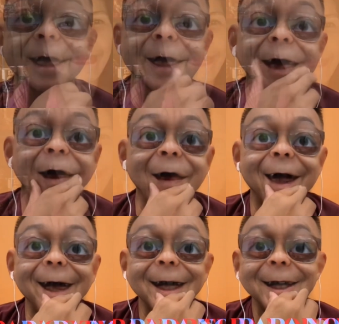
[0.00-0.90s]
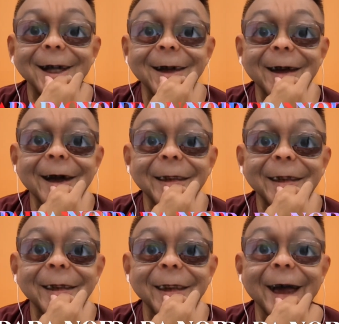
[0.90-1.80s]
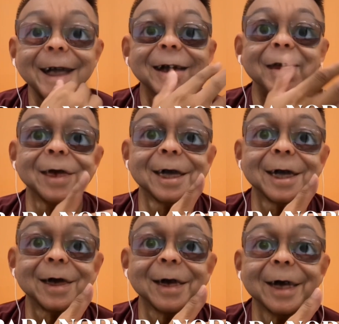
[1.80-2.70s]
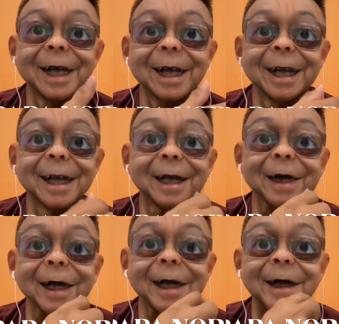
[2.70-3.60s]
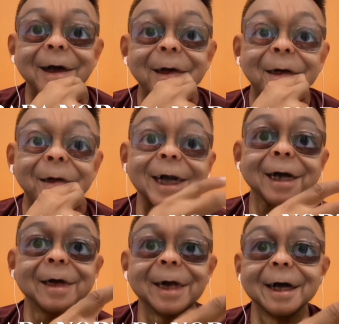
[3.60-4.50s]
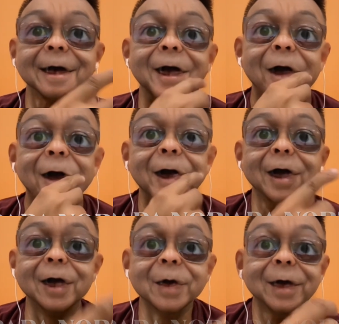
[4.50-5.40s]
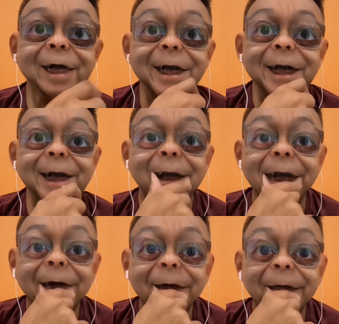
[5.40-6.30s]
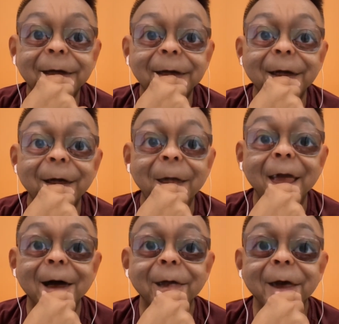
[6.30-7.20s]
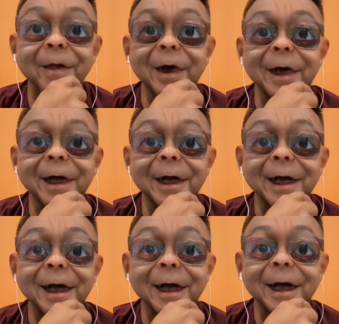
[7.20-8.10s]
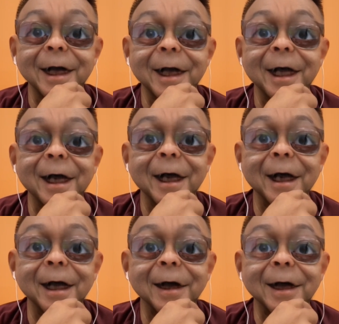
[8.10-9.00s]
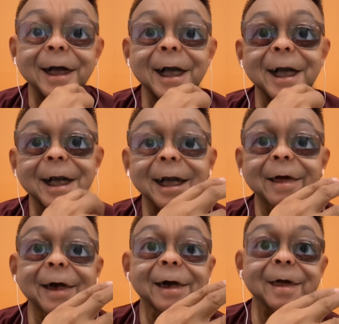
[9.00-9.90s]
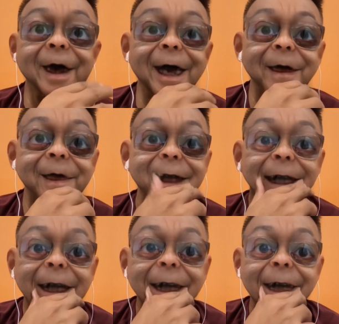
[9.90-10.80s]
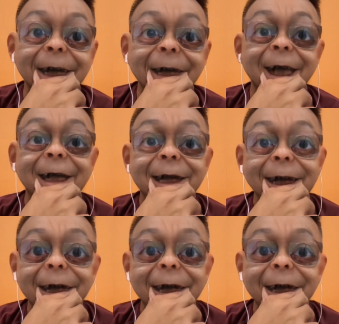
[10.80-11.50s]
Alright, so I just wanted to greet one of our newest member sa Team Good Vibes, and that's